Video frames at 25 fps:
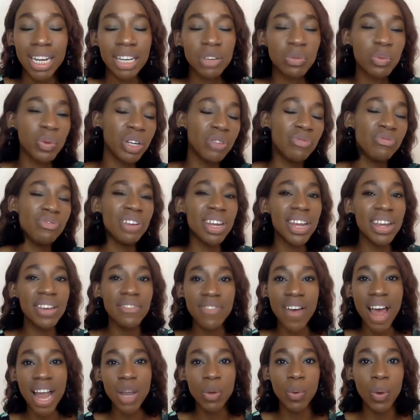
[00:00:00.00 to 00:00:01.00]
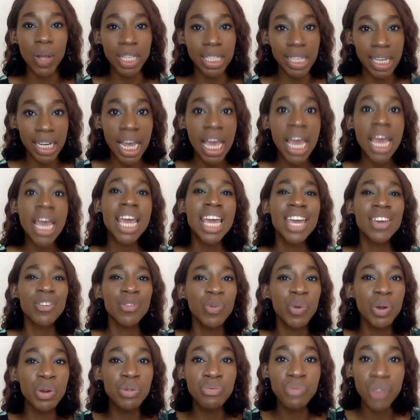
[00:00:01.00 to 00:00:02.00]
and we reevaluated
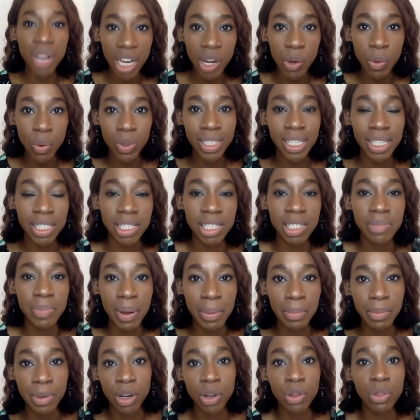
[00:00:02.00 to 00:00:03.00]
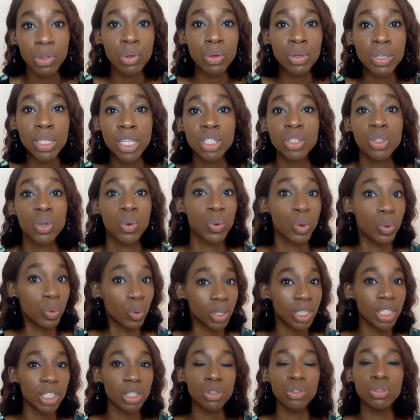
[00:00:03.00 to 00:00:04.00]
if we really wanted to spend money on those things or we
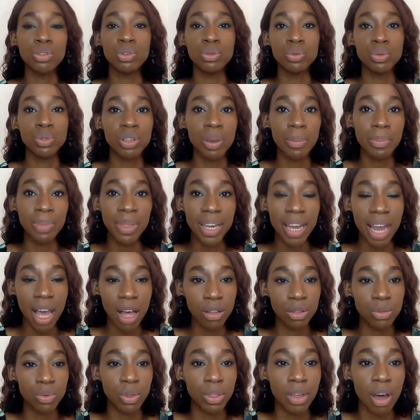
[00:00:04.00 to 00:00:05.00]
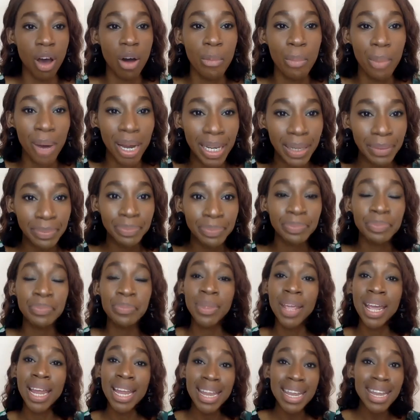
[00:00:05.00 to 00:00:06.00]
wanted to do something else with our money.
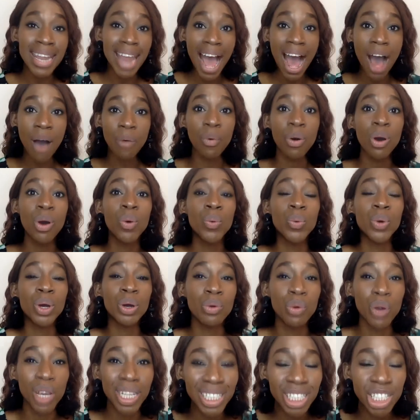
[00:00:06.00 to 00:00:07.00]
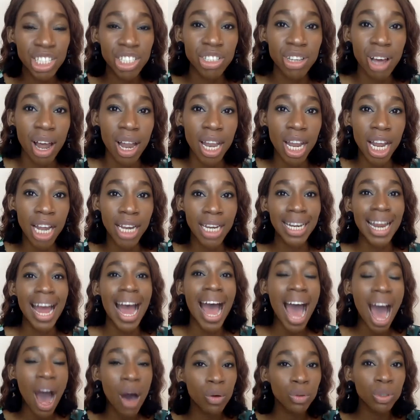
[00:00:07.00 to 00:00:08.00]
Now, we're going to start learning
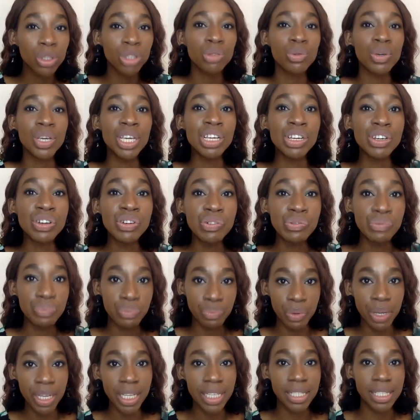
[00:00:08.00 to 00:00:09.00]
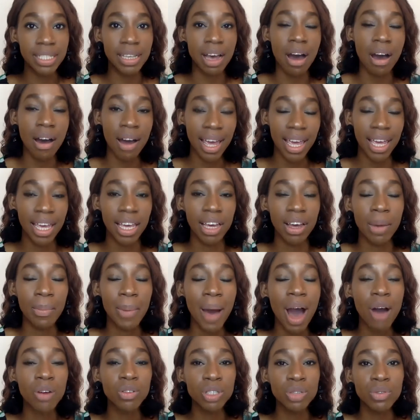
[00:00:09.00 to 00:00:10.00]
how to increase our income,
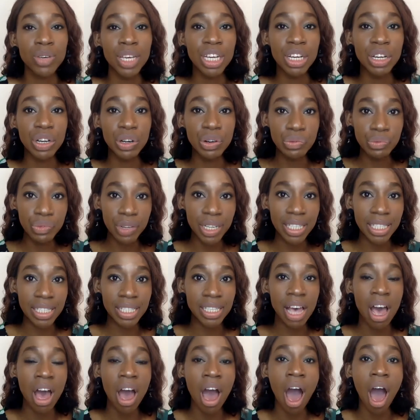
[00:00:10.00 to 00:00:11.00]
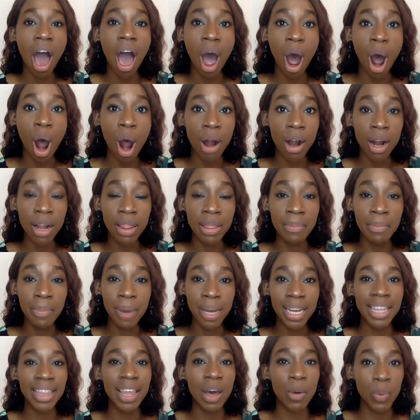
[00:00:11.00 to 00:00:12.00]
how to increase the
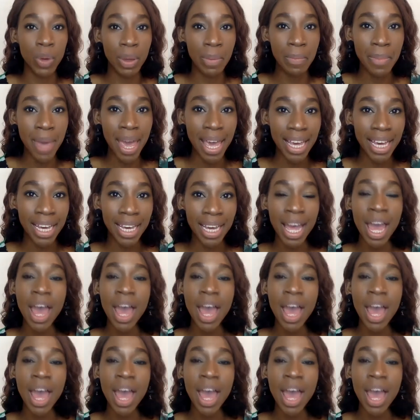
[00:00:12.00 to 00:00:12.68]
money that we make.